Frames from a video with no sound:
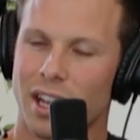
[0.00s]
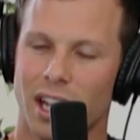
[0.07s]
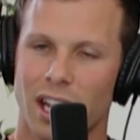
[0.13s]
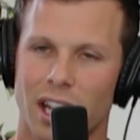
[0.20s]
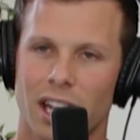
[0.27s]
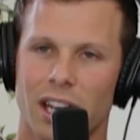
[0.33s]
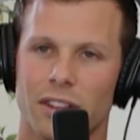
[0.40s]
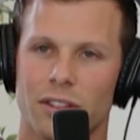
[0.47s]

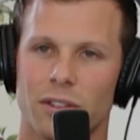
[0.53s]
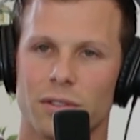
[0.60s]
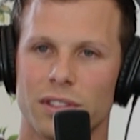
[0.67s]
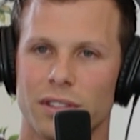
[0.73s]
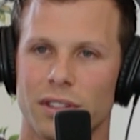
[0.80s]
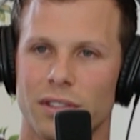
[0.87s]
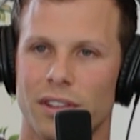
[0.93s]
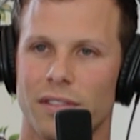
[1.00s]
And
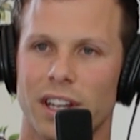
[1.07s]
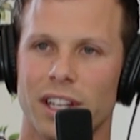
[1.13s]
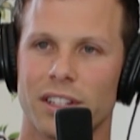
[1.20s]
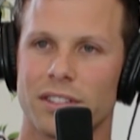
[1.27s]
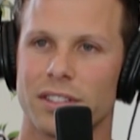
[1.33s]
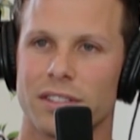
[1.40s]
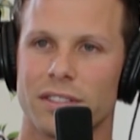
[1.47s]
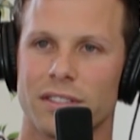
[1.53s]
those
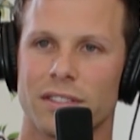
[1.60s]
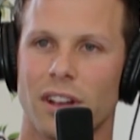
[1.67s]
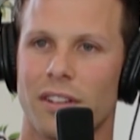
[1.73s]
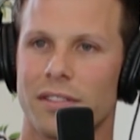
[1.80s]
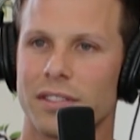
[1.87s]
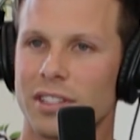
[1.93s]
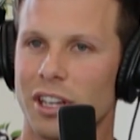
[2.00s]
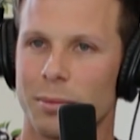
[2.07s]
renovations
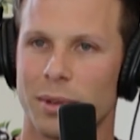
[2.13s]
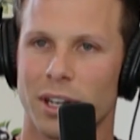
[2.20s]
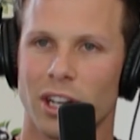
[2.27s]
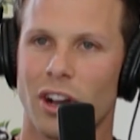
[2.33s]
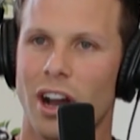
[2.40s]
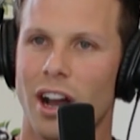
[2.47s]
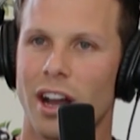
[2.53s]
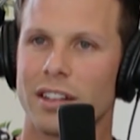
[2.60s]
obviously come at a
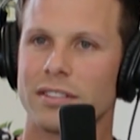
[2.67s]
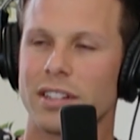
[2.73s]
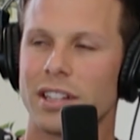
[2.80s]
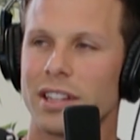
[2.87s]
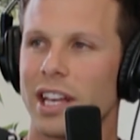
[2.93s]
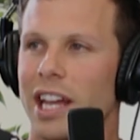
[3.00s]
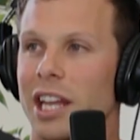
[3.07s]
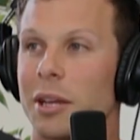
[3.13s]
cost,
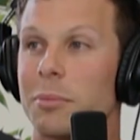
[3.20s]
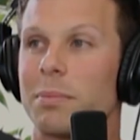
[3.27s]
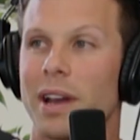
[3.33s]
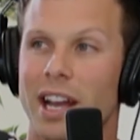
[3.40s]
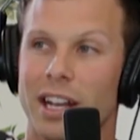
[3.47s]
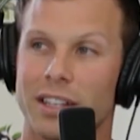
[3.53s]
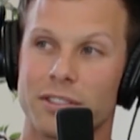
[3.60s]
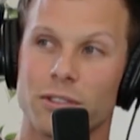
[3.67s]
and that
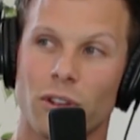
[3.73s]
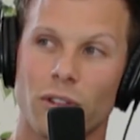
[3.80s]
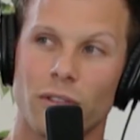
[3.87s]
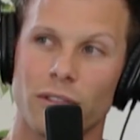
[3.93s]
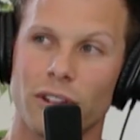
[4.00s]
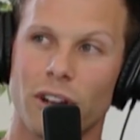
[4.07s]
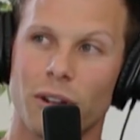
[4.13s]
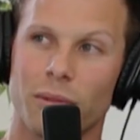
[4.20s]
impacts your
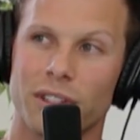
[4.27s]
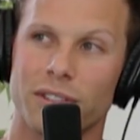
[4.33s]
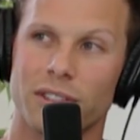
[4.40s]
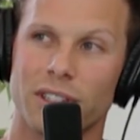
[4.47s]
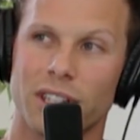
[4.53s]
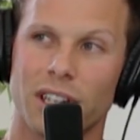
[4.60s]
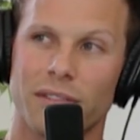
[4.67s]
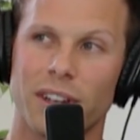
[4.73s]
overall
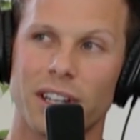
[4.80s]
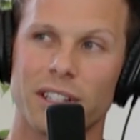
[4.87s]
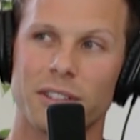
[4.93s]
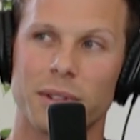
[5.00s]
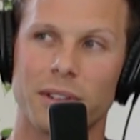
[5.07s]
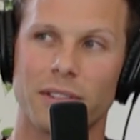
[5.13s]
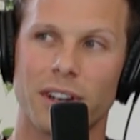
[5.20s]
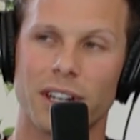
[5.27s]
return on
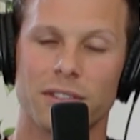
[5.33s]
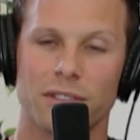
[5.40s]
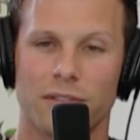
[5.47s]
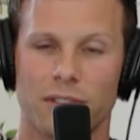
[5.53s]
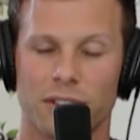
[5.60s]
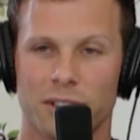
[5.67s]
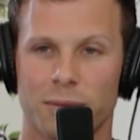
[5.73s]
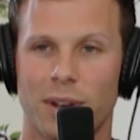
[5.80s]
investment, right? So
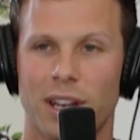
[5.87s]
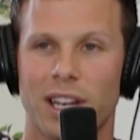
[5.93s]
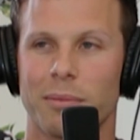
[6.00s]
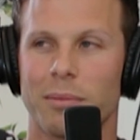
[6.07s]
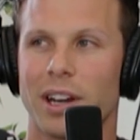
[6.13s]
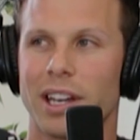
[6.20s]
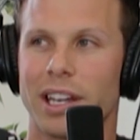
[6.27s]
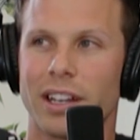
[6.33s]
if you're
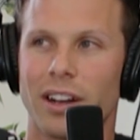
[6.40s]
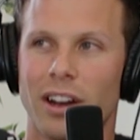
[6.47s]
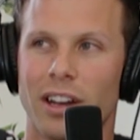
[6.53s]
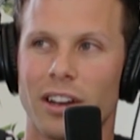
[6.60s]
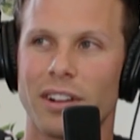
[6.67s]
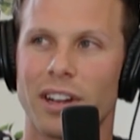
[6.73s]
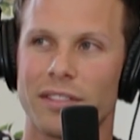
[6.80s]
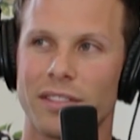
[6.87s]
spending money
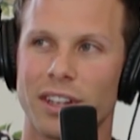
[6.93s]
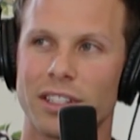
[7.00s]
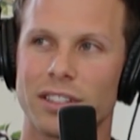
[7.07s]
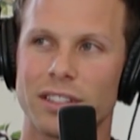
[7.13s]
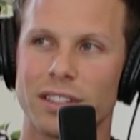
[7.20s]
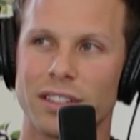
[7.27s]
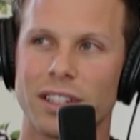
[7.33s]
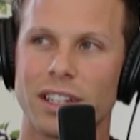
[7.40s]
on a
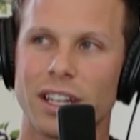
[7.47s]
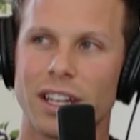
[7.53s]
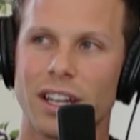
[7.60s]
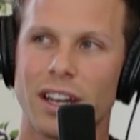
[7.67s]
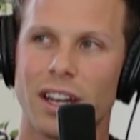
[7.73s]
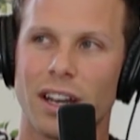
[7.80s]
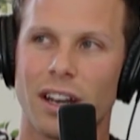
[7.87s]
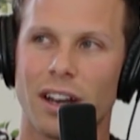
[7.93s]
renovation,
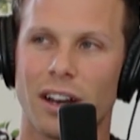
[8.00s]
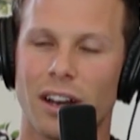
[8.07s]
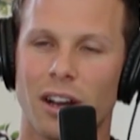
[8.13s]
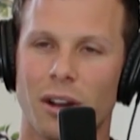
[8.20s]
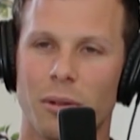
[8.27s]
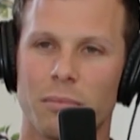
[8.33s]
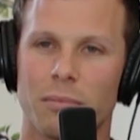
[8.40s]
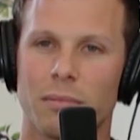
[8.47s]

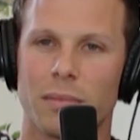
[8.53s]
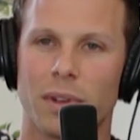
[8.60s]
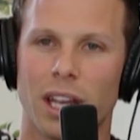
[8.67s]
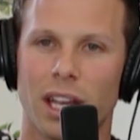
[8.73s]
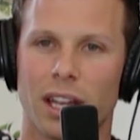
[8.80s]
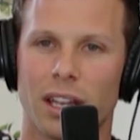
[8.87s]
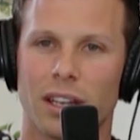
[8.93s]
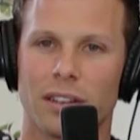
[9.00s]

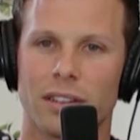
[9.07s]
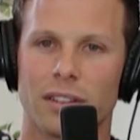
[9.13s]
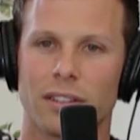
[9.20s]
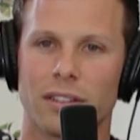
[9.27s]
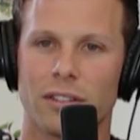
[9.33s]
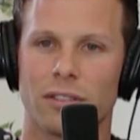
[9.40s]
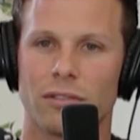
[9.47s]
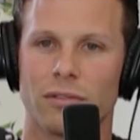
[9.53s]
and
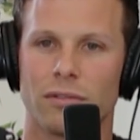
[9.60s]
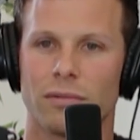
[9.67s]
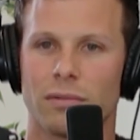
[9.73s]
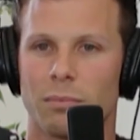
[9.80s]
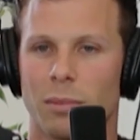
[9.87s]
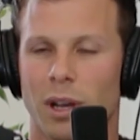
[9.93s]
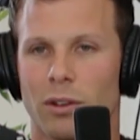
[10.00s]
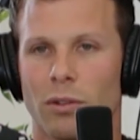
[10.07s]
you
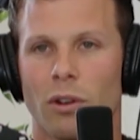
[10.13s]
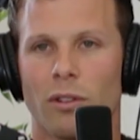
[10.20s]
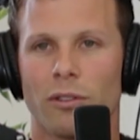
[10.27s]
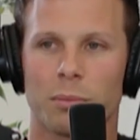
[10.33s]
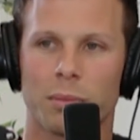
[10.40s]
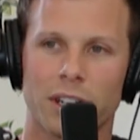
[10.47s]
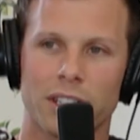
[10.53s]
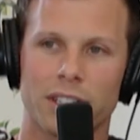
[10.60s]
might go
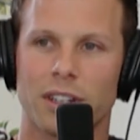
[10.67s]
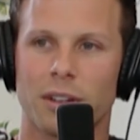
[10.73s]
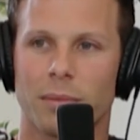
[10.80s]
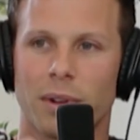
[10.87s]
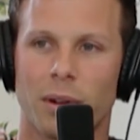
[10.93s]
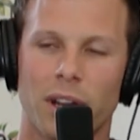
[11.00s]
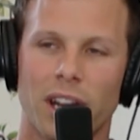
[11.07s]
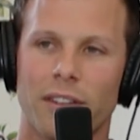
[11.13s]
over budget,
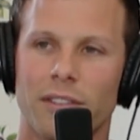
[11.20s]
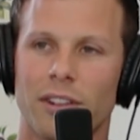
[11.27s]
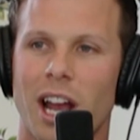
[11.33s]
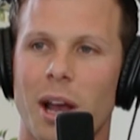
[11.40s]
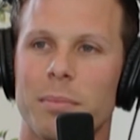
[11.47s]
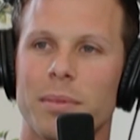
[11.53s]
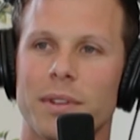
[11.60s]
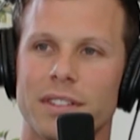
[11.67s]
whatever
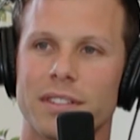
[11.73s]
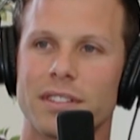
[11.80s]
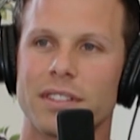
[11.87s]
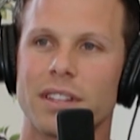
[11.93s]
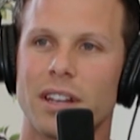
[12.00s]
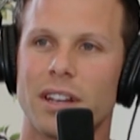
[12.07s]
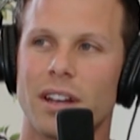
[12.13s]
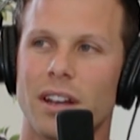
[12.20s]
happens,
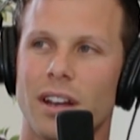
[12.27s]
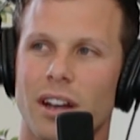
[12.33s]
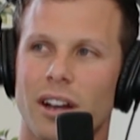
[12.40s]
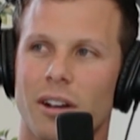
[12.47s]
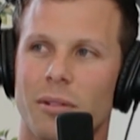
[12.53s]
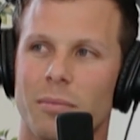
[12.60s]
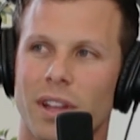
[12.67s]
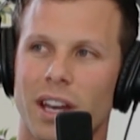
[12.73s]

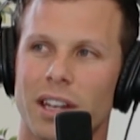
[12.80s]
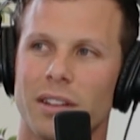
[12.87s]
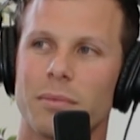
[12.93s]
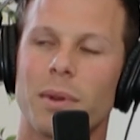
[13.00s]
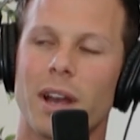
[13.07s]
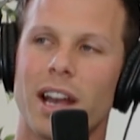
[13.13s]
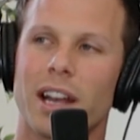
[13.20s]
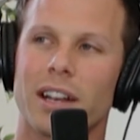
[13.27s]
that
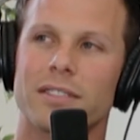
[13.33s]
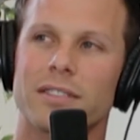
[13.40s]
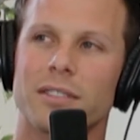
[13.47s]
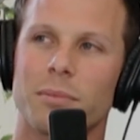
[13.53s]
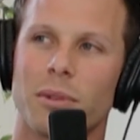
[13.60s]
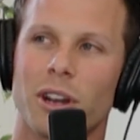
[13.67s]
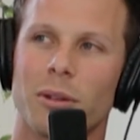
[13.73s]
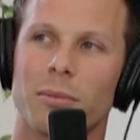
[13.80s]
impacts
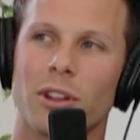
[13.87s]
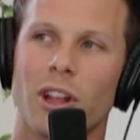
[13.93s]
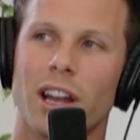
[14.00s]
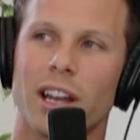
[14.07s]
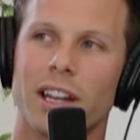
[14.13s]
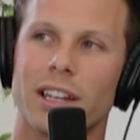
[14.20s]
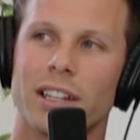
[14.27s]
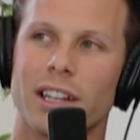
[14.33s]
the bottom
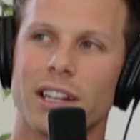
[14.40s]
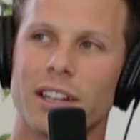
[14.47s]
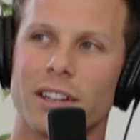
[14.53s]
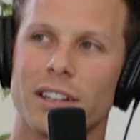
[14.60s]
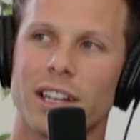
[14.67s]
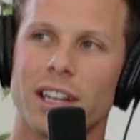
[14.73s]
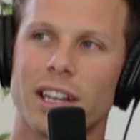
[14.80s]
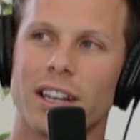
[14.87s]
line at the end of
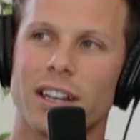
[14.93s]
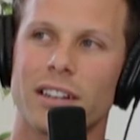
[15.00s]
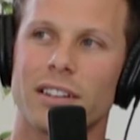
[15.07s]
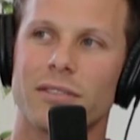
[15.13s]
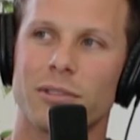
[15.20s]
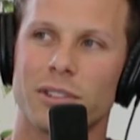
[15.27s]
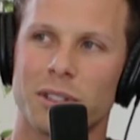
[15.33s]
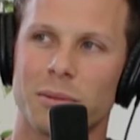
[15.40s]
the day,
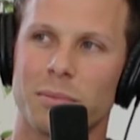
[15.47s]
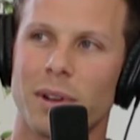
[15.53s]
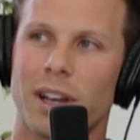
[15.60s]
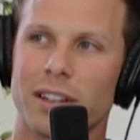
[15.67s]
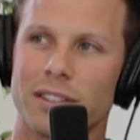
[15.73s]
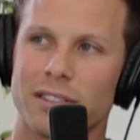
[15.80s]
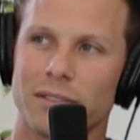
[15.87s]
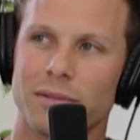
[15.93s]
which
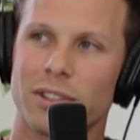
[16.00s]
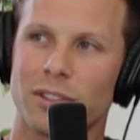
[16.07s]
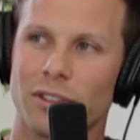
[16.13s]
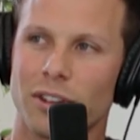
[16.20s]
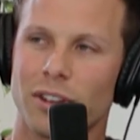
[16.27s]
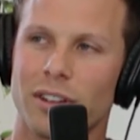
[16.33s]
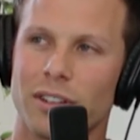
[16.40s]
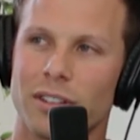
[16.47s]
impacts the
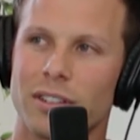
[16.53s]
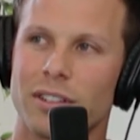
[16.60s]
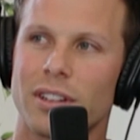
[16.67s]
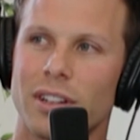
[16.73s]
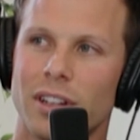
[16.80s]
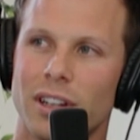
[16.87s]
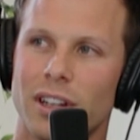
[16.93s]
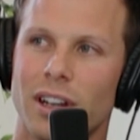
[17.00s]
return
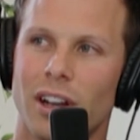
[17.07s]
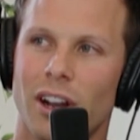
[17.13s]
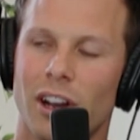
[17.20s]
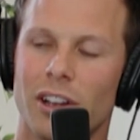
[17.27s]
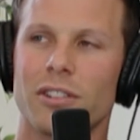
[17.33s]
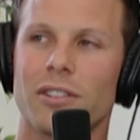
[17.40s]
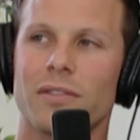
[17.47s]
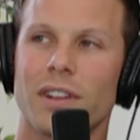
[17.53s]

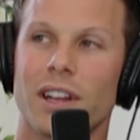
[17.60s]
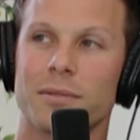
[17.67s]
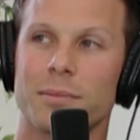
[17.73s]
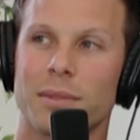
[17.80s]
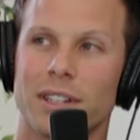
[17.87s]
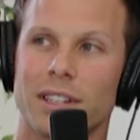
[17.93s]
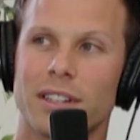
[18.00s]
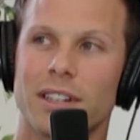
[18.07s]
on your
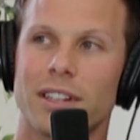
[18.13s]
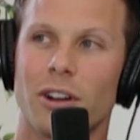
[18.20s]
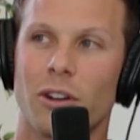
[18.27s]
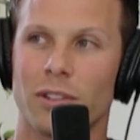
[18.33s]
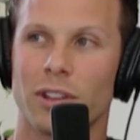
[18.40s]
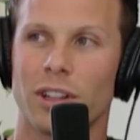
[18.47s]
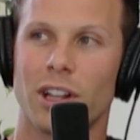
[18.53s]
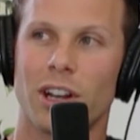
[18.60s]
investment
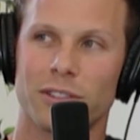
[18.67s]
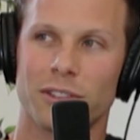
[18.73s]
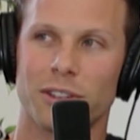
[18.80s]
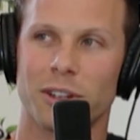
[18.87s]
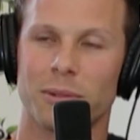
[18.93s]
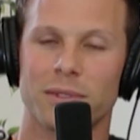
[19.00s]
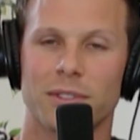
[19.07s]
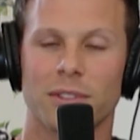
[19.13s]
over the long
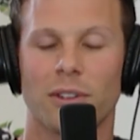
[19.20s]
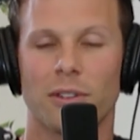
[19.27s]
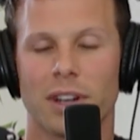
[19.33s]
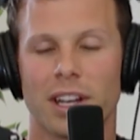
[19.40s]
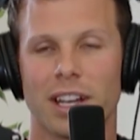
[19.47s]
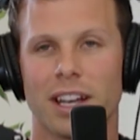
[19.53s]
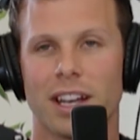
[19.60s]
term. So